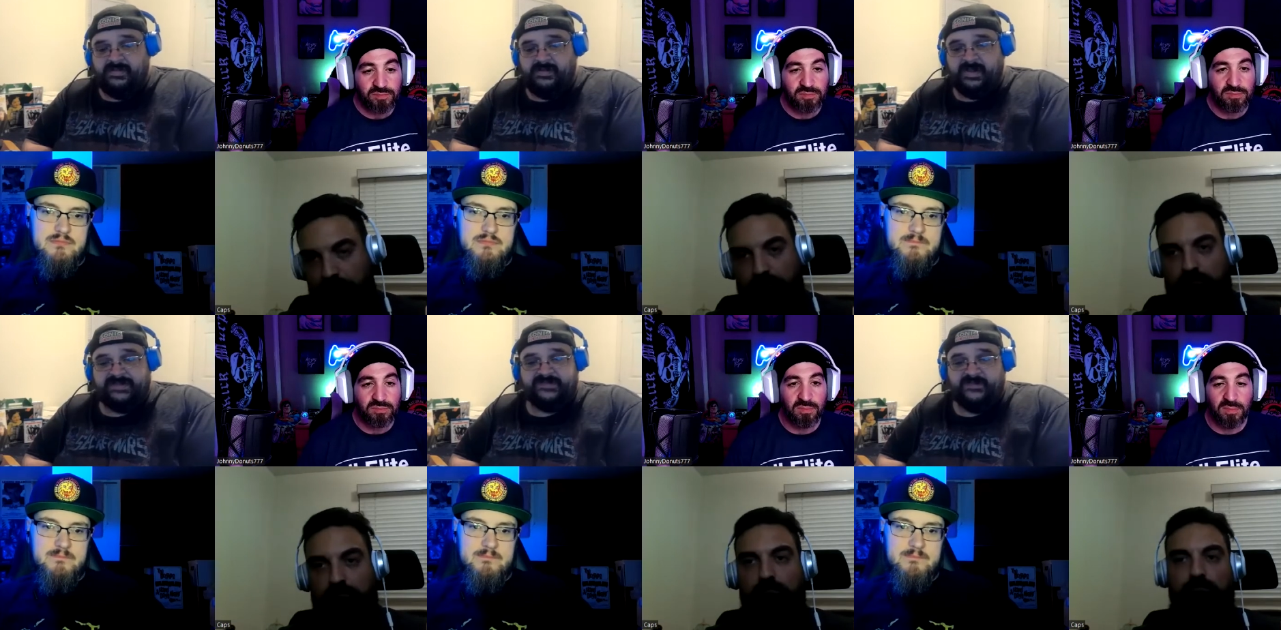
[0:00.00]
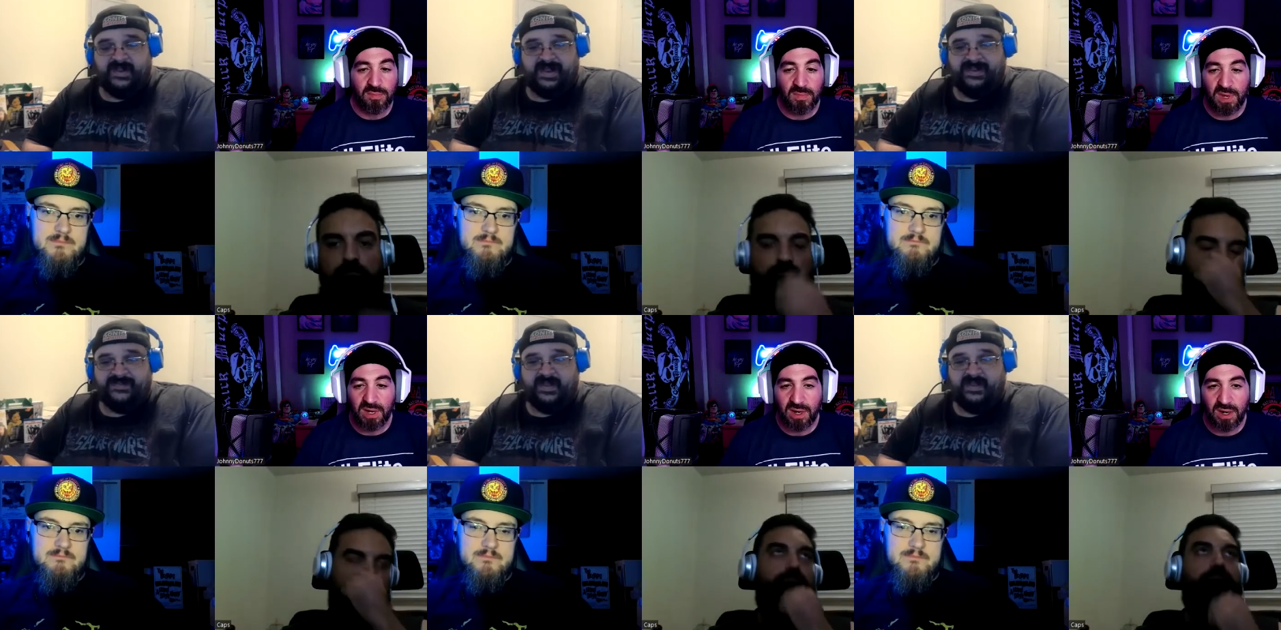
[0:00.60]
Speaker 1: Okay, so
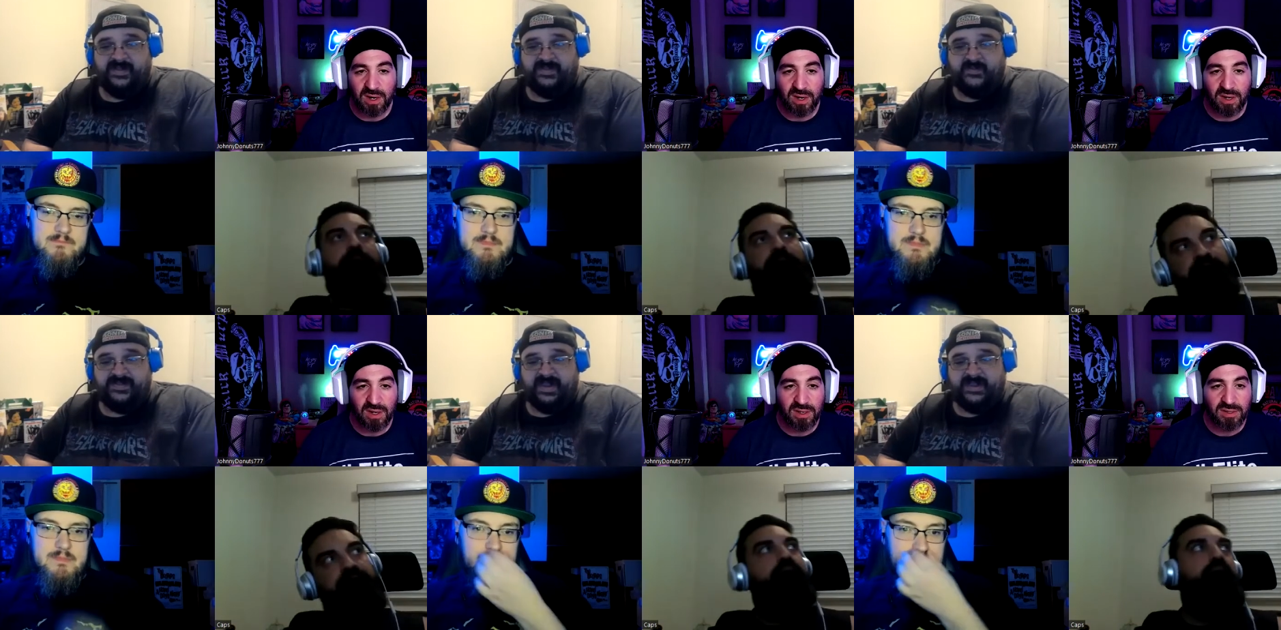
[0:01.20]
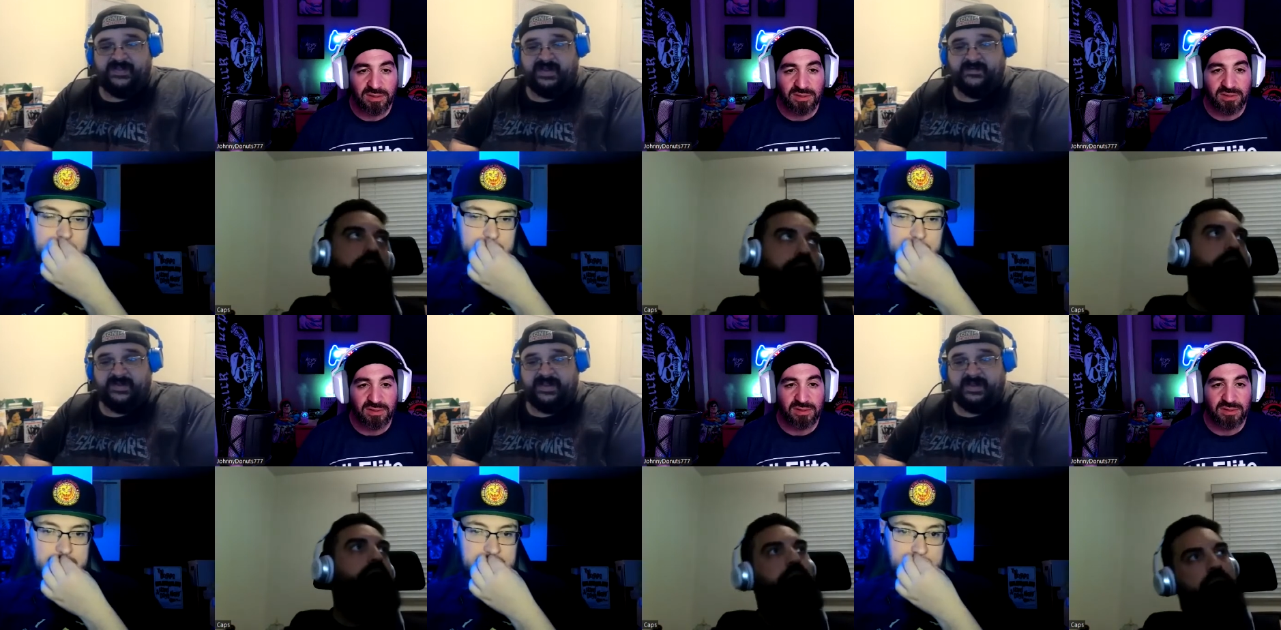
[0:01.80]
I, the, another one that I thought
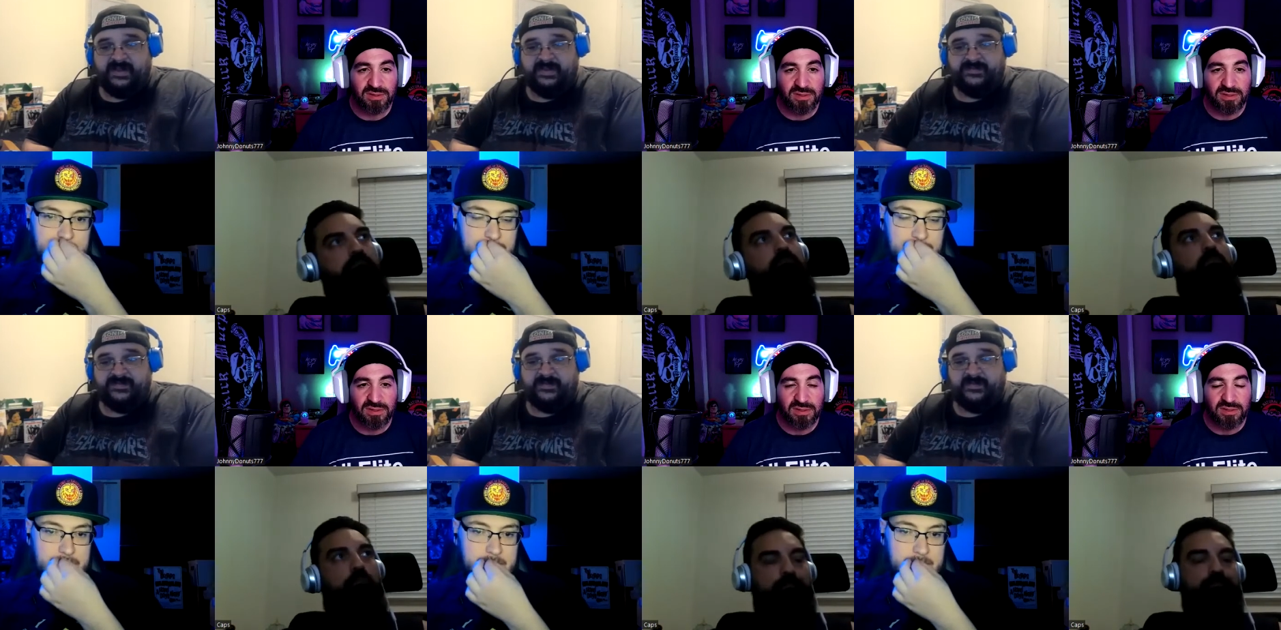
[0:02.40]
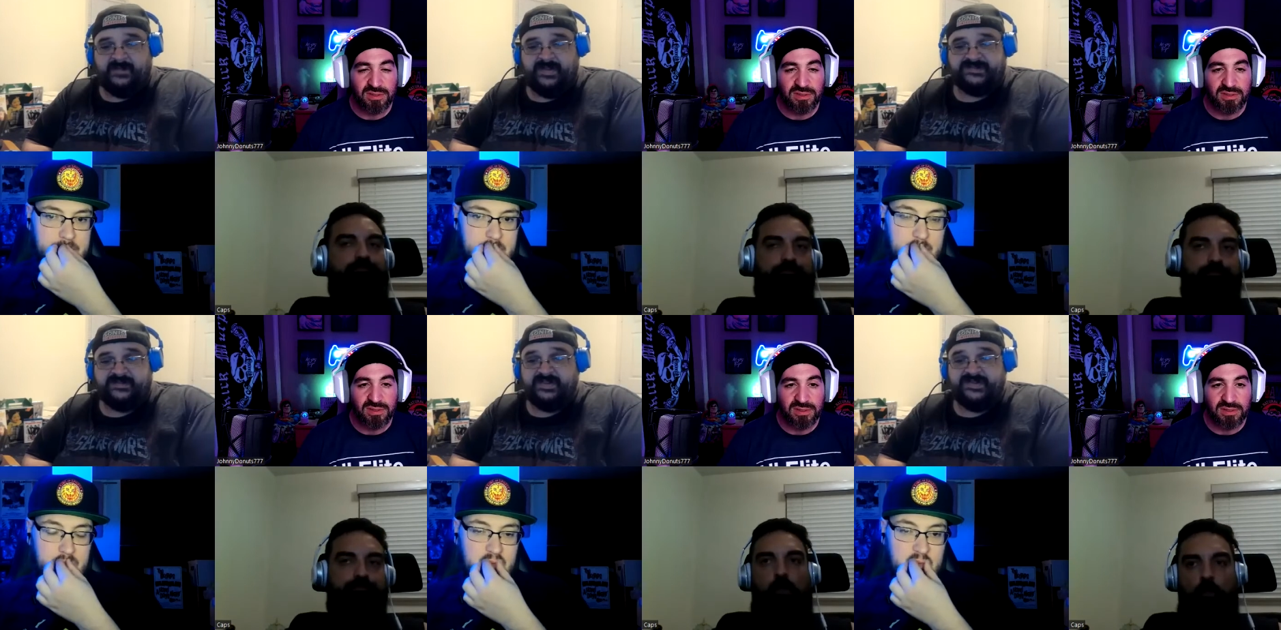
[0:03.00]
about, and I, I when I
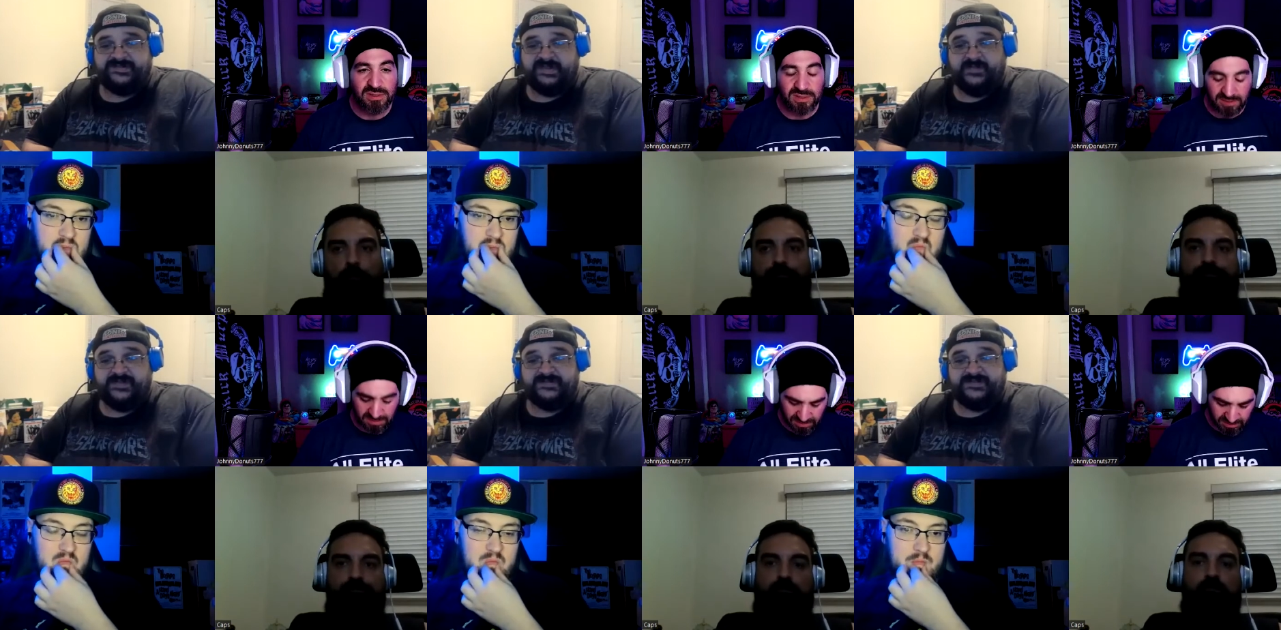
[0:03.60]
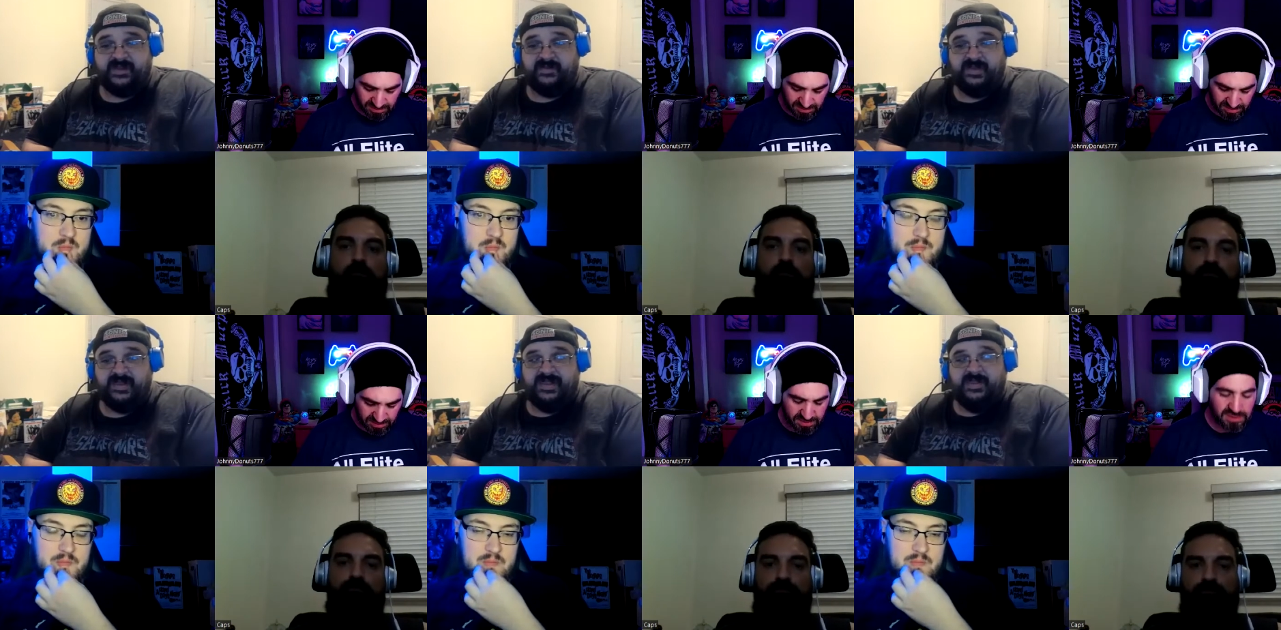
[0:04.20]
messed up my list, I put this there